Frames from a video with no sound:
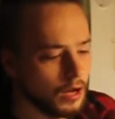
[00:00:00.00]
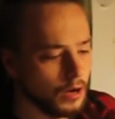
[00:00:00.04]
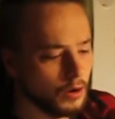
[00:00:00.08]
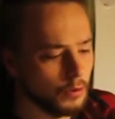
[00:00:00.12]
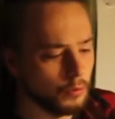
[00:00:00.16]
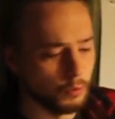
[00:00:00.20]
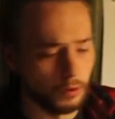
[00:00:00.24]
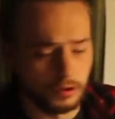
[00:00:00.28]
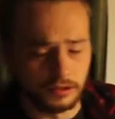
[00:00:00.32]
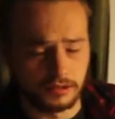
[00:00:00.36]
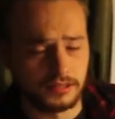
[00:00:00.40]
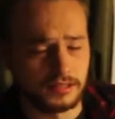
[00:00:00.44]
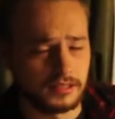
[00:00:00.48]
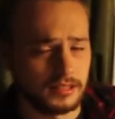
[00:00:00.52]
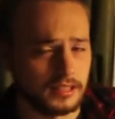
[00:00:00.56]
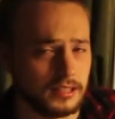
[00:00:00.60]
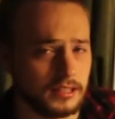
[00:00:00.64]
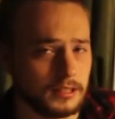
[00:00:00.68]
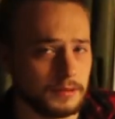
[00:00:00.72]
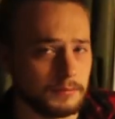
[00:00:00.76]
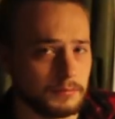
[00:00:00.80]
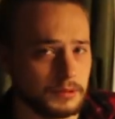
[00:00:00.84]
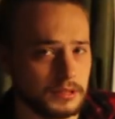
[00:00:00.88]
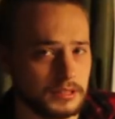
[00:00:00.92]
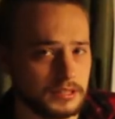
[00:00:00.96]
One scene
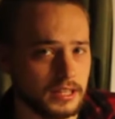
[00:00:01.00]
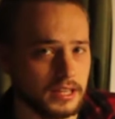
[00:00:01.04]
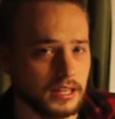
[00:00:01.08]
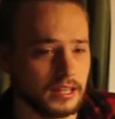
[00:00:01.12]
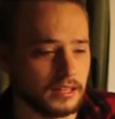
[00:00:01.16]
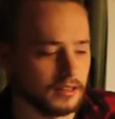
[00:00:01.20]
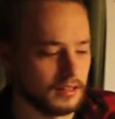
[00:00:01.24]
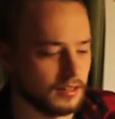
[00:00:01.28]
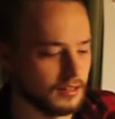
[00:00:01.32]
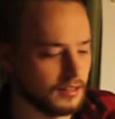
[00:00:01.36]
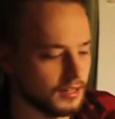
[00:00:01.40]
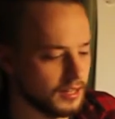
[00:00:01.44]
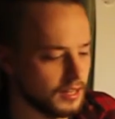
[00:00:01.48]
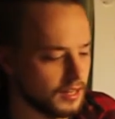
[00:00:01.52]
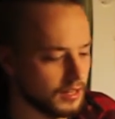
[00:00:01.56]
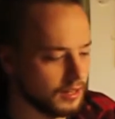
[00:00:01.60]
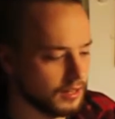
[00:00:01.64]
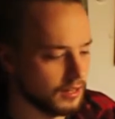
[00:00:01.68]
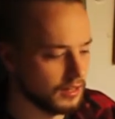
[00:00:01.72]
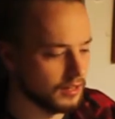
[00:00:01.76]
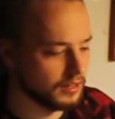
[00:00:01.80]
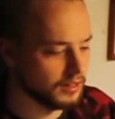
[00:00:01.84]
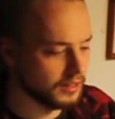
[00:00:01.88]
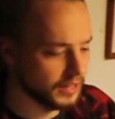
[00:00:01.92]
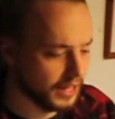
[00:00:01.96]
in particular,
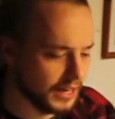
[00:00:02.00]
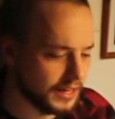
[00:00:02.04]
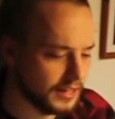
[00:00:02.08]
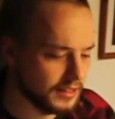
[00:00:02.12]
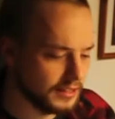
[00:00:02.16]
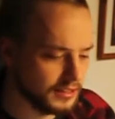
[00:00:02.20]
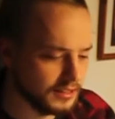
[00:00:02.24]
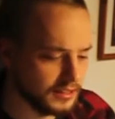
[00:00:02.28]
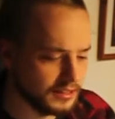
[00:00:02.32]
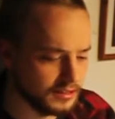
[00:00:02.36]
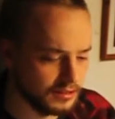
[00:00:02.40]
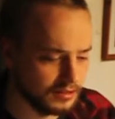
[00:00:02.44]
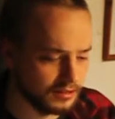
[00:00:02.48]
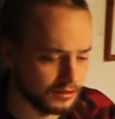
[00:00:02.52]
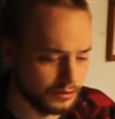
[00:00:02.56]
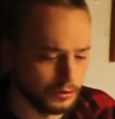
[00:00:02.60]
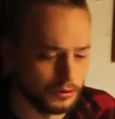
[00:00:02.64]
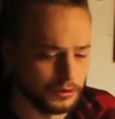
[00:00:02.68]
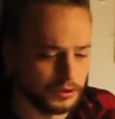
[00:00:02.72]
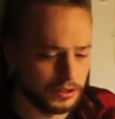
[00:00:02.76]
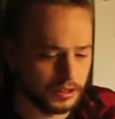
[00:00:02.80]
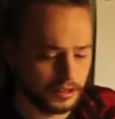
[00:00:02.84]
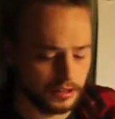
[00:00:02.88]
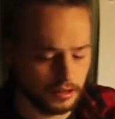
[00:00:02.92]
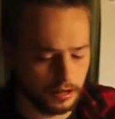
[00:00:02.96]
a lady is
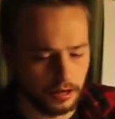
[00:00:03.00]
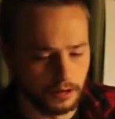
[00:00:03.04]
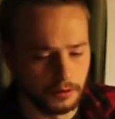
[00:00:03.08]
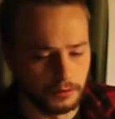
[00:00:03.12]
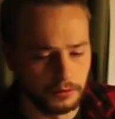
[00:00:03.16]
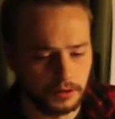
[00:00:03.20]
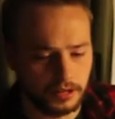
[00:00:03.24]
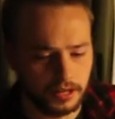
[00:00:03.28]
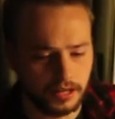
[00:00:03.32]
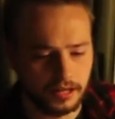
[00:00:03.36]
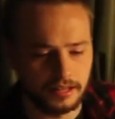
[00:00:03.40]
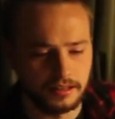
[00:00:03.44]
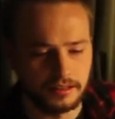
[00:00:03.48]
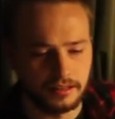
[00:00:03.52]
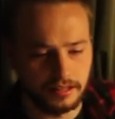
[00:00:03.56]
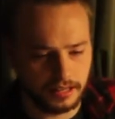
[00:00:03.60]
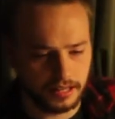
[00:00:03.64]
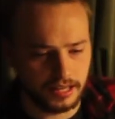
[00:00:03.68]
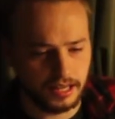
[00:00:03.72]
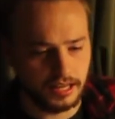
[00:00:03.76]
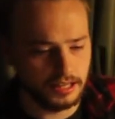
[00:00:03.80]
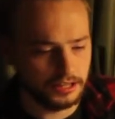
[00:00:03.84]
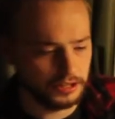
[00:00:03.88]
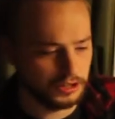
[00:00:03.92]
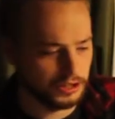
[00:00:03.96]
snorting coke in the
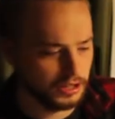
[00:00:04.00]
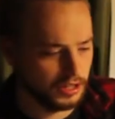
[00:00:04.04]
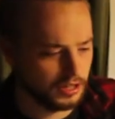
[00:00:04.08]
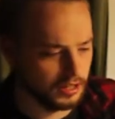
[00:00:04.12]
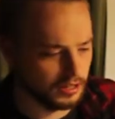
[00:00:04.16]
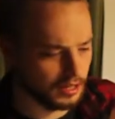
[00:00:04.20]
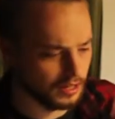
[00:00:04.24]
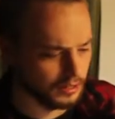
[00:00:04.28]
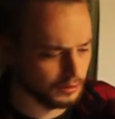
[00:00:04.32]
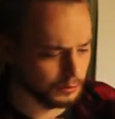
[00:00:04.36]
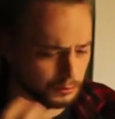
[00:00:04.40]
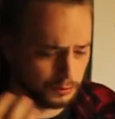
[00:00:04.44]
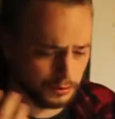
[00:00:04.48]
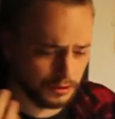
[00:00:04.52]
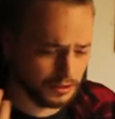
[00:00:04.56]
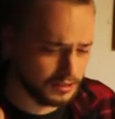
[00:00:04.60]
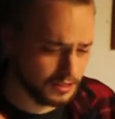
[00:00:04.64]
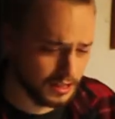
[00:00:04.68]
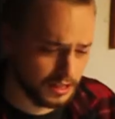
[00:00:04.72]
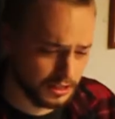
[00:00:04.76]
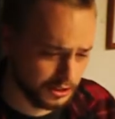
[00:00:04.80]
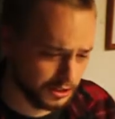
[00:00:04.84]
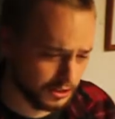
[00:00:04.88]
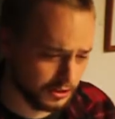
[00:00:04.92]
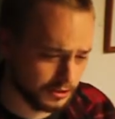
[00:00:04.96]
kitchen and all the
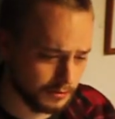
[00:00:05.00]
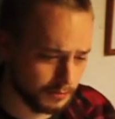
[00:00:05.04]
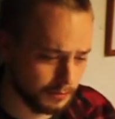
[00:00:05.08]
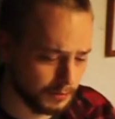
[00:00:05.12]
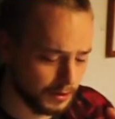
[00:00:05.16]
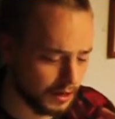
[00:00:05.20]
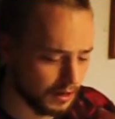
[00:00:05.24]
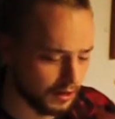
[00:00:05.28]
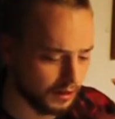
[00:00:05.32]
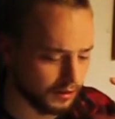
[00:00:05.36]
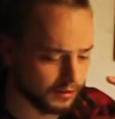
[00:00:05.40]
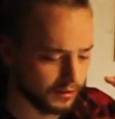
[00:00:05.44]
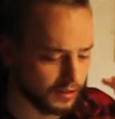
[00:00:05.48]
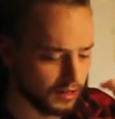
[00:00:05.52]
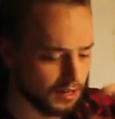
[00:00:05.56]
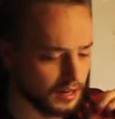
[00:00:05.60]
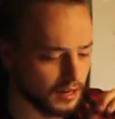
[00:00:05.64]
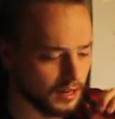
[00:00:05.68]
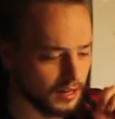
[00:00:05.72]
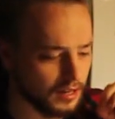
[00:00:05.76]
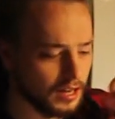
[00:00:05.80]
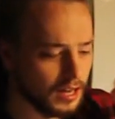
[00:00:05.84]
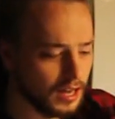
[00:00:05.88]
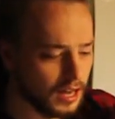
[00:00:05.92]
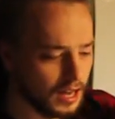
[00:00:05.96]
dishes are piled
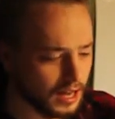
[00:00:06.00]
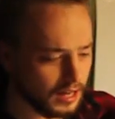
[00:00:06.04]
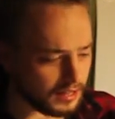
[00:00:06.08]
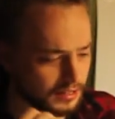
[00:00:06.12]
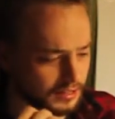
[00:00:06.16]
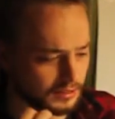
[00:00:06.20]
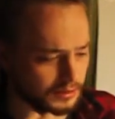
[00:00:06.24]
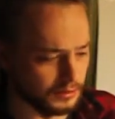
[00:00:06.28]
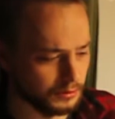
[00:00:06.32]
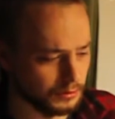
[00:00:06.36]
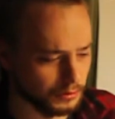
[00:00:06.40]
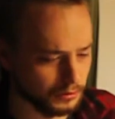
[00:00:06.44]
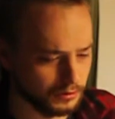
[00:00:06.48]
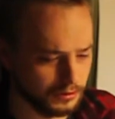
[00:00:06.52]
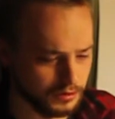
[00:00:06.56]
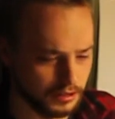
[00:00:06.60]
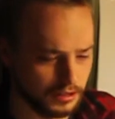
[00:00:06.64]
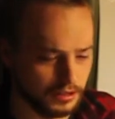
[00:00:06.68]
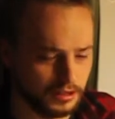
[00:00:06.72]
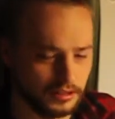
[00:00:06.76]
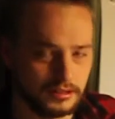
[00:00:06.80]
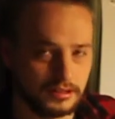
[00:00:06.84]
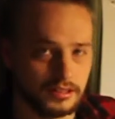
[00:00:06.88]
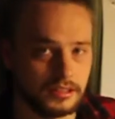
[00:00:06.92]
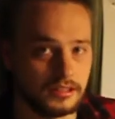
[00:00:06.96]
high and it's all
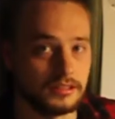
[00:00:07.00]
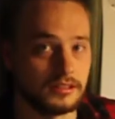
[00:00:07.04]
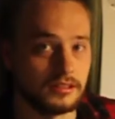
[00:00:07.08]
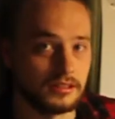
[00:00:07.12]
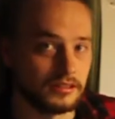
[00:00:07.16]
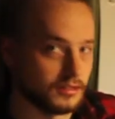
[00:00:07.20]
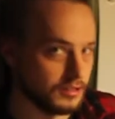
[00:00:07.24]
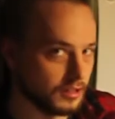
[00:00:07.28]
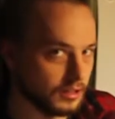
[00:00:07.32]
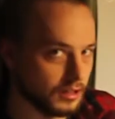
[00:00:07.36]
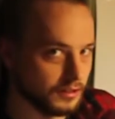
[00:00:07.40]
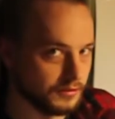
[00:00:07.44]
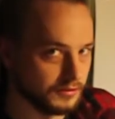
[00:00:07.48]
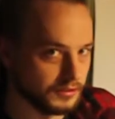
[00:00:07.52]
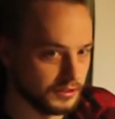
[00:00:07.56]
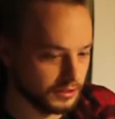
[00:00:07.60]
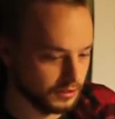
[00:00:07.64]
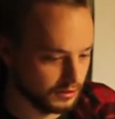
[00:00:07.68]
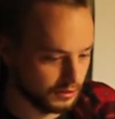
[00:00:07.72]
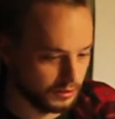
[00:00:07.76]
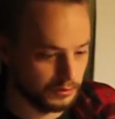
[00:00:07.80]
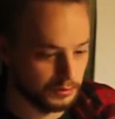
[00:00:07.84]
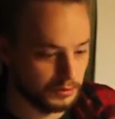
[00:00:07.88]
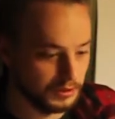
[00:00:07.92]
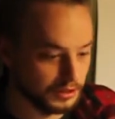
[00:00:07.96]
dirty, and the
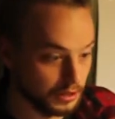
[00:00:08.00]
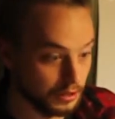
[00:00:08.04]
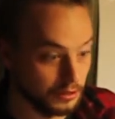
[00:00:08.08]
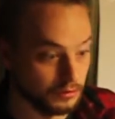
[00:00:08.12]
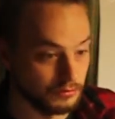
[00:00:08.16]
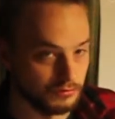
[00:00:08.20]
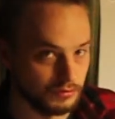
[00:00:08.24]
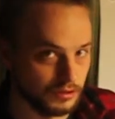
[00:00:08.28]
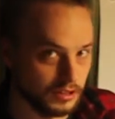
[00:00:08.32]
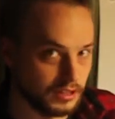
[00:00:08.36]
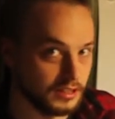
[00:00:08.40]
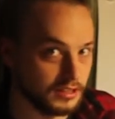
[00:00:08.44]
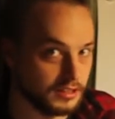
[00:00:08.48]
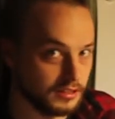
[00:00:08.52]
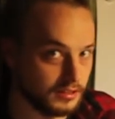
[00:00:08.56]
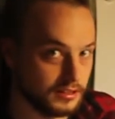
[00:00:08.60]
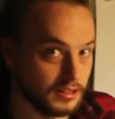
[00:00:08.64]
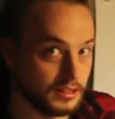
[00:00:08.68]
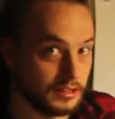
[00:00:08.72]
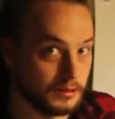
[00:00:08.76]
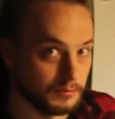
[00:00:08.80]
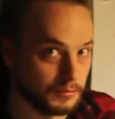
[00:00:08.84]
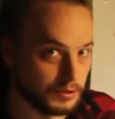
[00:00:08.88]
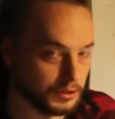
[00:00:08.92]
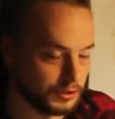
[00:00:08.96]
servants, who we don't really
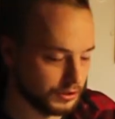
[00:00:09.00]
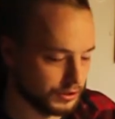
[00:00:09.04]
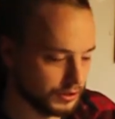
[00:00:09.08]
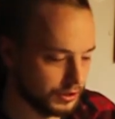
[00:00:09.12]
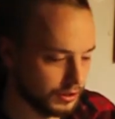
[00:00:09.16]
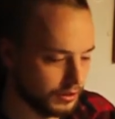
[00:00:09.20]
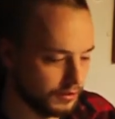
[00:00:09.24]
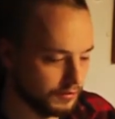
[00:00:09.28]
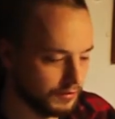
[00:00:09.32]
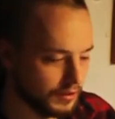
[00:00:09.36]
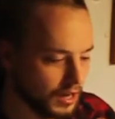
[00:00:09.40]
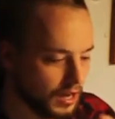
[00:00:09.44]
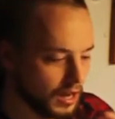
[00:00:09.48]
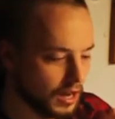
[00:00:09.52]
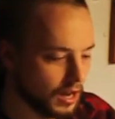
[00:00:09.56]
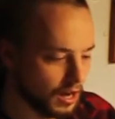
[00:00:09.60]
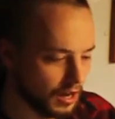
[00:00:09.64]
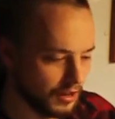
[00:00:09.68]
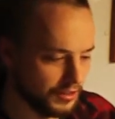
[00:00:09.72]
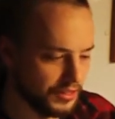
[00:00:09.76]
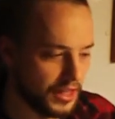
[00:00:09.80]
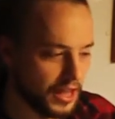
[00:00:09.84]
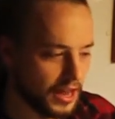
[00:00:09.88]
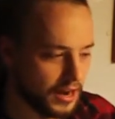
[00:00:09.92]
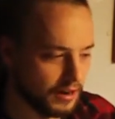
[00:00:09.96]
see much of,
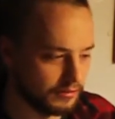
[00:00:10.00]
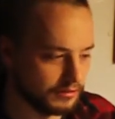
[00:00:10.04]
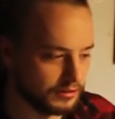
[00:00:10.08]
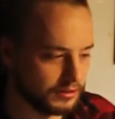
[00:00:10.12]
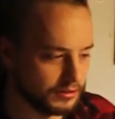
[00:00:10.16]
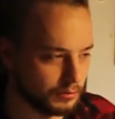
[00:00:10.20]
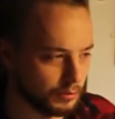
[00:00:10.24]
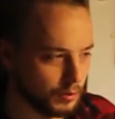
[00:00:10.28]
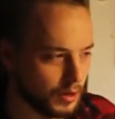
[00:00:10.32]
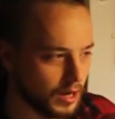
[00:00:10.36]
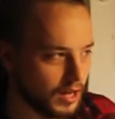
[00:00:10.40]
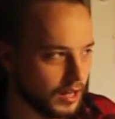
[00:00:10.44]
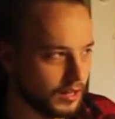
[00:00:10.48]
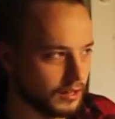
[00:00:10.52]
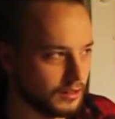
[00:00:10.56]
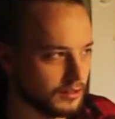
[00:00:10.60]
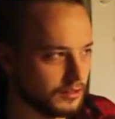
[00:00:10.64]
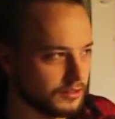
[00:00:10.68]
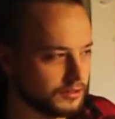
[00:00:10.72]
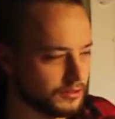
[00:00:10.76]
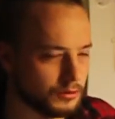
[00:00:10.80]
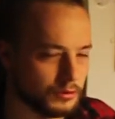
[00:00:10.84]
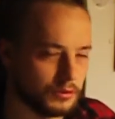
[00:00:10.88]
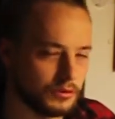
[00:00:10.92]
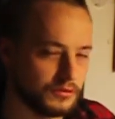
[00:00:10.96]
are there as well,
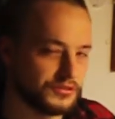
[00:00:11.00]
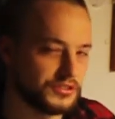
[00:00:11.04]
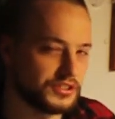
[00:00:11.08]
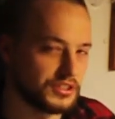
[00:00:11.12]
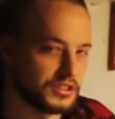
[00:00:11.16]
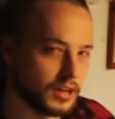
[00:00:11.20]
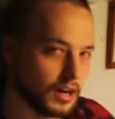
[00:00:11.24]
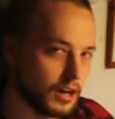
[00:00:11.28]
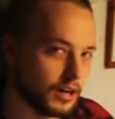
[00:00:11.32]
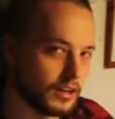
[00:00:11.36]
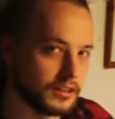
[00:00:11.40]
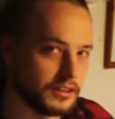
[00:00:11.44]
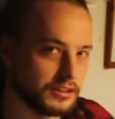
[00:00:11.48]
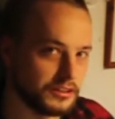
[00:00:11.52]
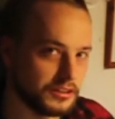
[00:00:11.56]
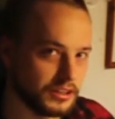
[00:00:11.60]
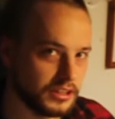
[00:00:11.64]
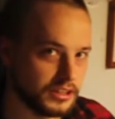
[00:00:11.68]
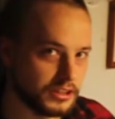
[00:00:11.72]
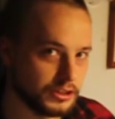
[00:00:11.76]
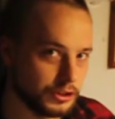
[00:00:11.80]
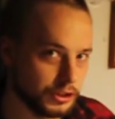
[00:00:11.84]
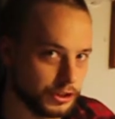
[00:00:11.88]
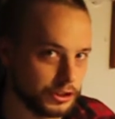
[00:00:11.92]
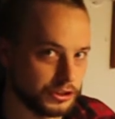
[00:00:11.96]
sort of
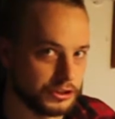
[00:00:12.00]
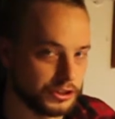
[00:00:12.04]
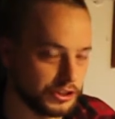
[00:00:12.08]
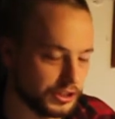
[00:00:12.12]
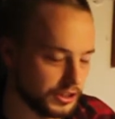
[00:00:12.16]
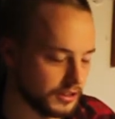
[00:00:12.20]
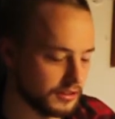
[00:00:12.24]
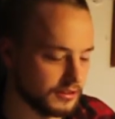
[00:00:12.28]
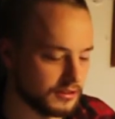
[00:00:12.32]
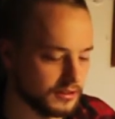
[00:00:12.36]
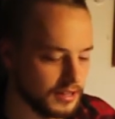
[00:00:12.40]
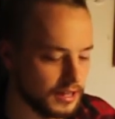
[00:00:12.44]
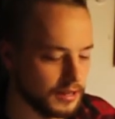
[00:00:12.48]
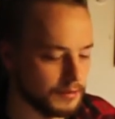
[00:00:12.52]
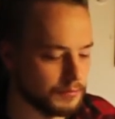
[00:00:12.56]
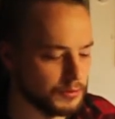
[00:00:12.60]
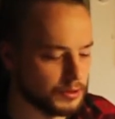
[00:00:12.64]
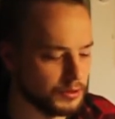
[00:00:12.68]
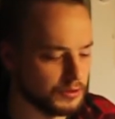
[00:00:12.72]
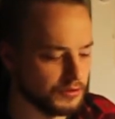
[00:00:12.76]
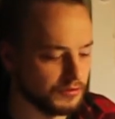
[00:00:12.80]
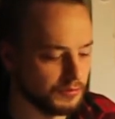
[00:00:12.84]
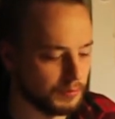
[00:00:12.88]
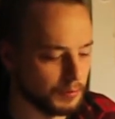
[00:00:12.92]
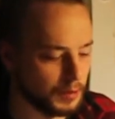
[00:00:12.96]
silently judging as they
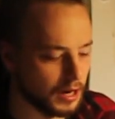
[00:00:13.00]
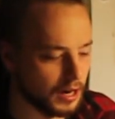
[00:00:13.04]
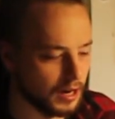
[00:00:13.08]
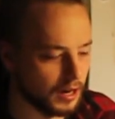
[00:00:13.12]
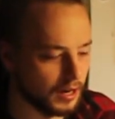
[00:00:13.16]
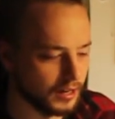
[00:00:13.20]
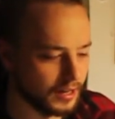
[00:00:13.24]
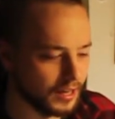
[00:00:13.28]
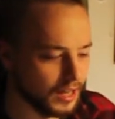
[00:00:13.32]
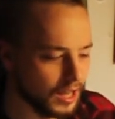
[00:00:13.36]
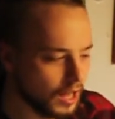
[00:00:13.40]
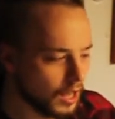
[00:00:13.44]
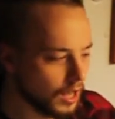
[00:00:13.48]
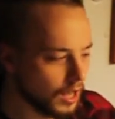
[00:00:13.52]
move by.